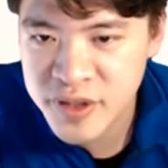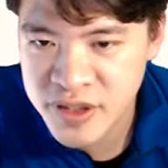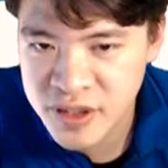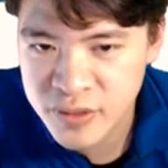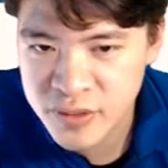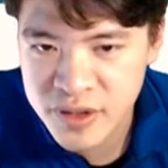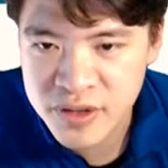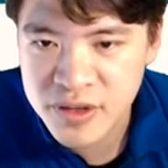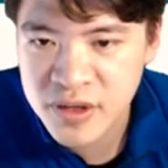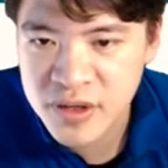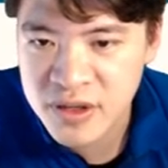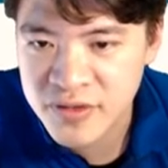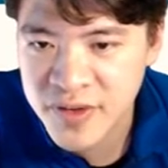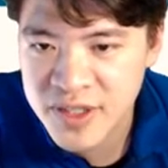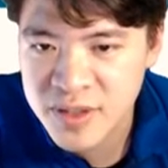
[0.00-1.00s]
return on
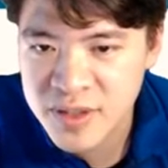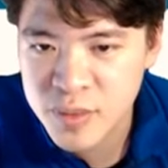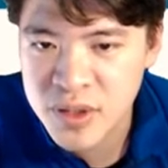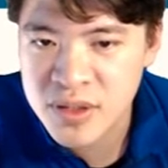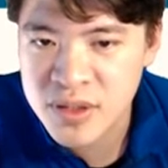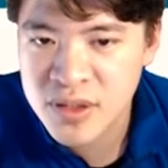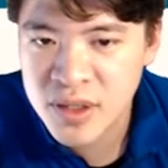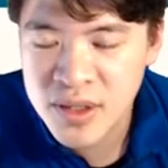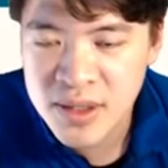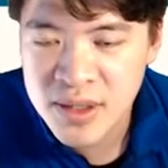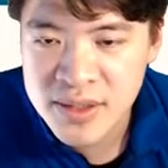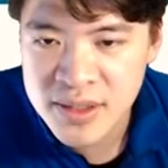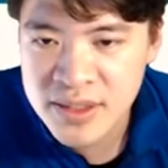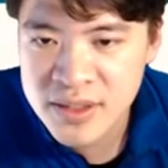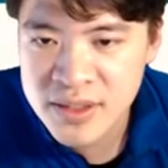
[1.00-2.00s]
investment,
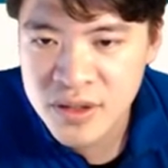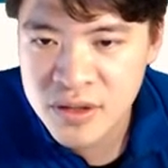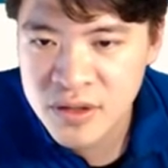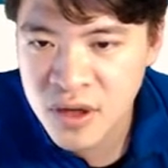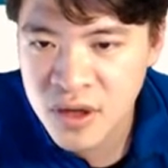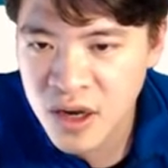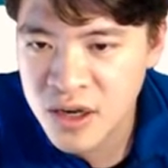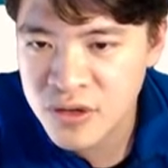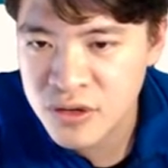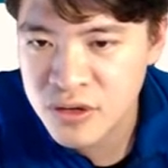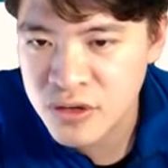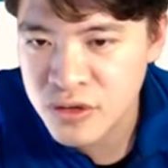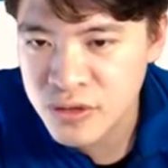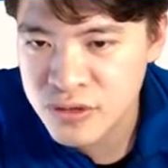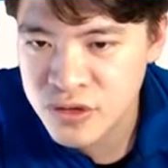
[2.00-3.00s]
these are not your
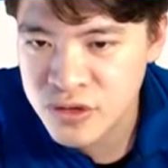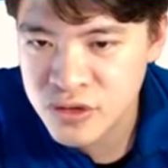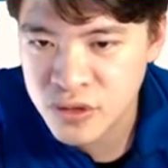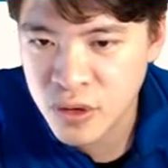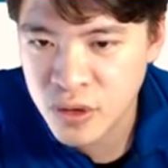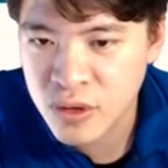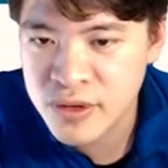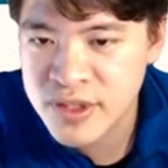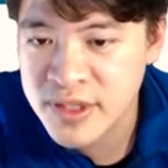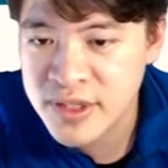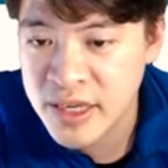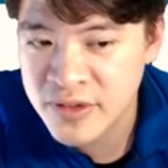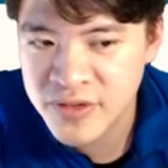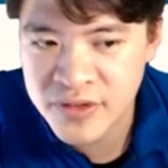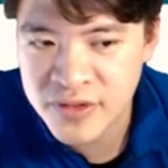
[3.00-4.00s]
usual
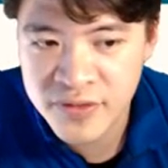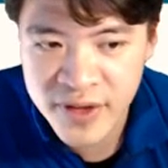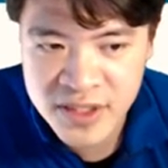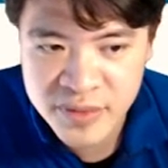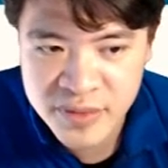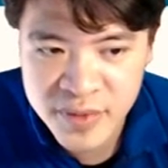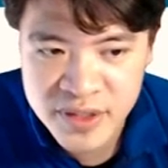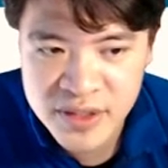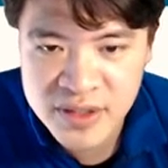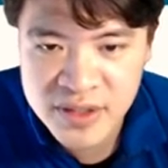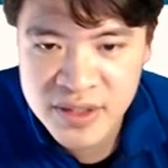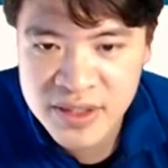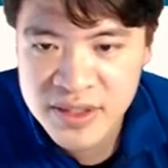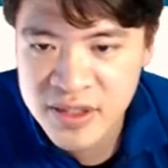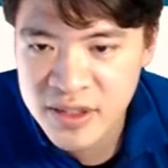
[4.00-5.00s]
safe investments.
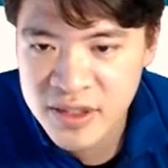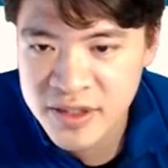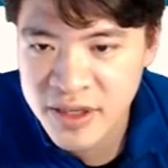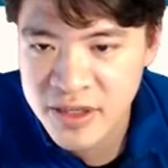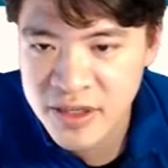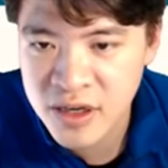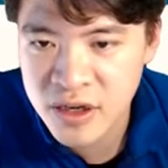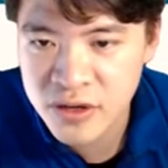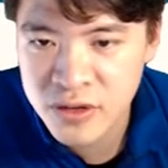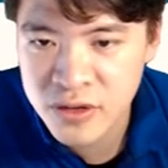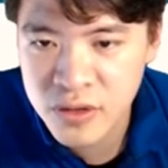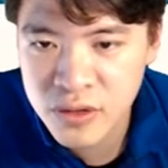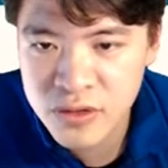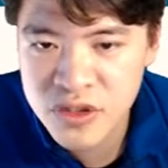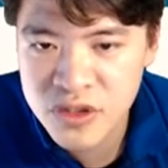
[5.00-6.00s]
These contain a
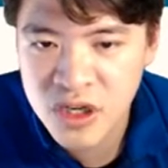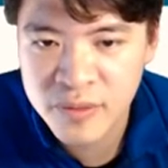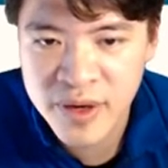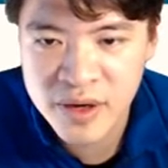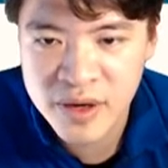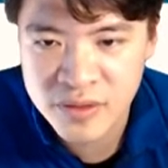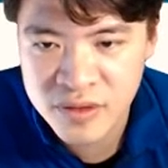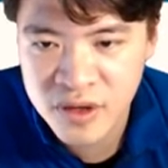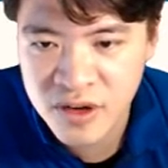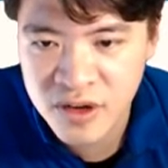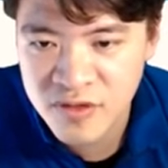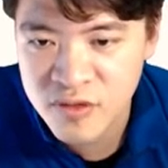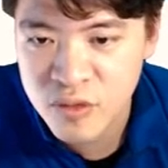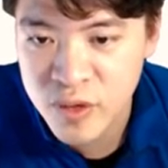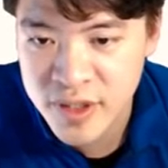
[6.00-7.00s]
huge amount of
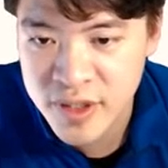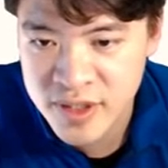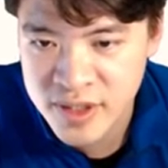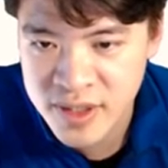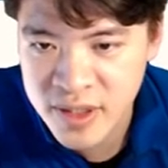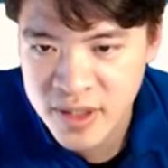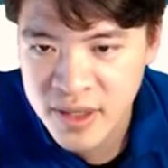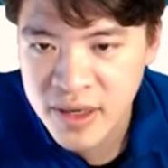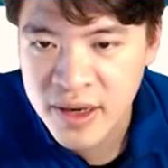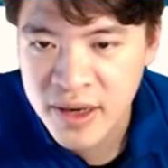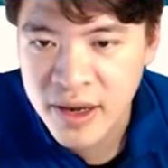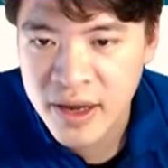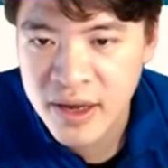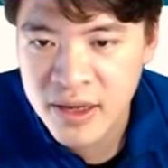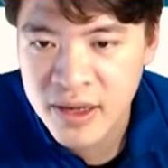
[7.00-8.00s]
risk,
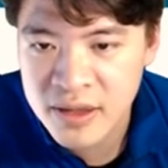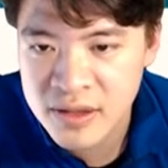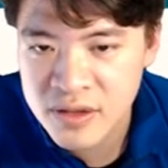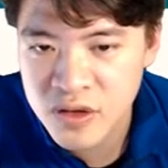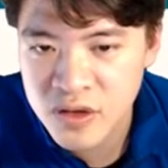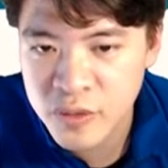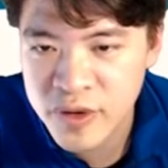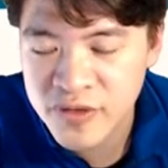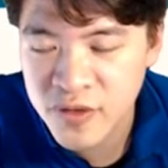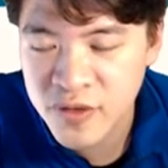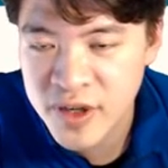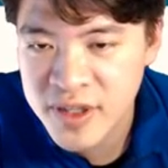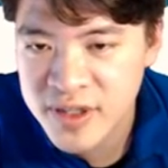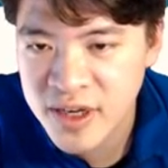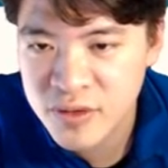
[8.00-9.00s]
and you'll be
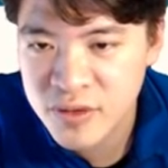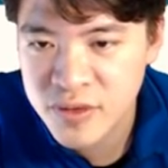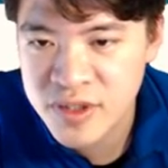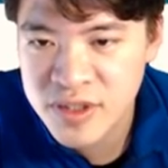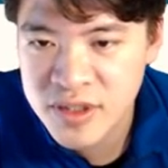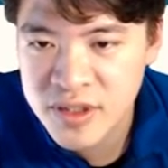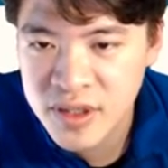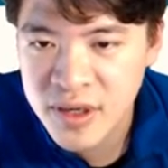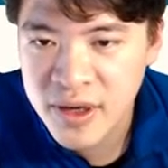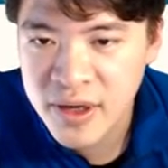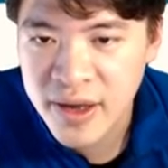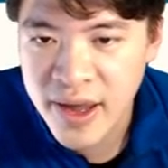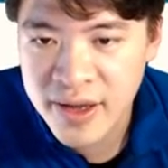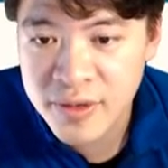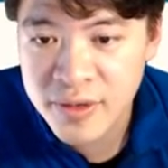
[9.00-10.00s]
fronting that risk,
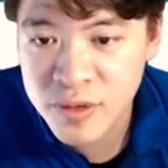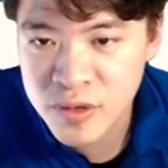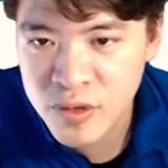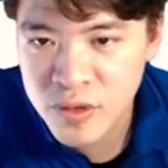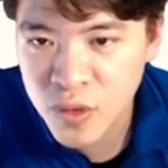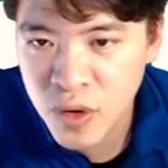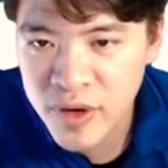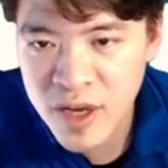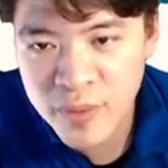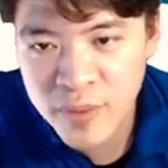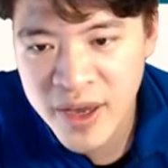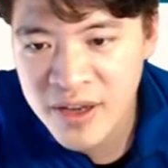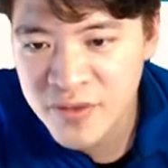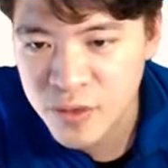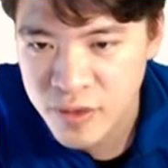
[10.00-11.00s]
and you will get
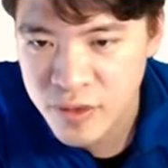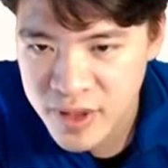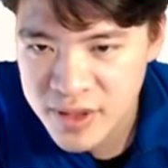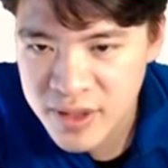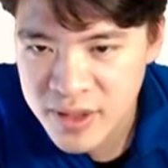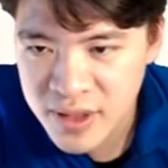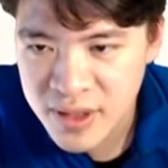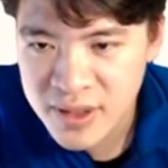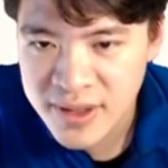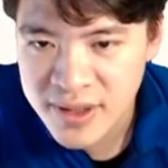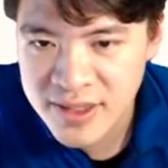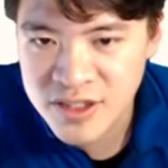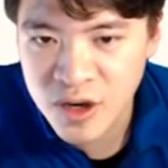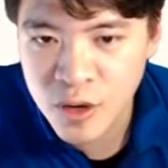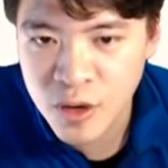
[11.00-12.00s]
paid for it. That's
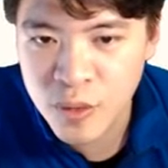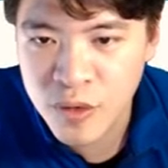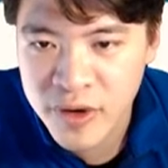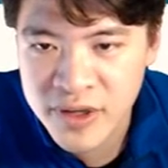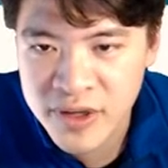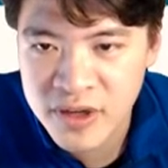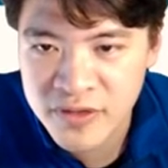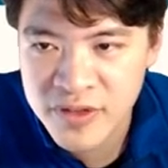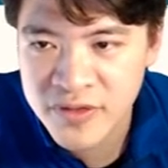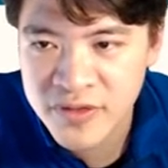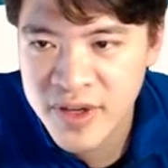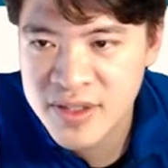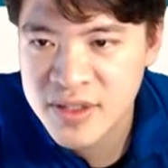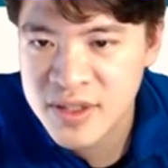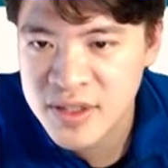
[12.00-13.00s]
the whole point of
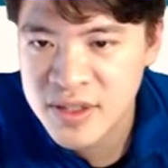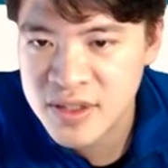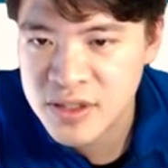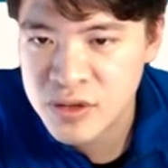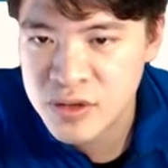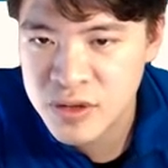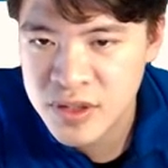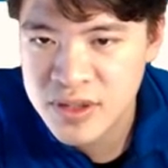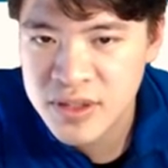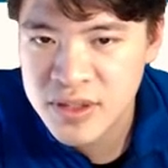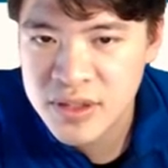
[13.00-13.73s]
investing into this.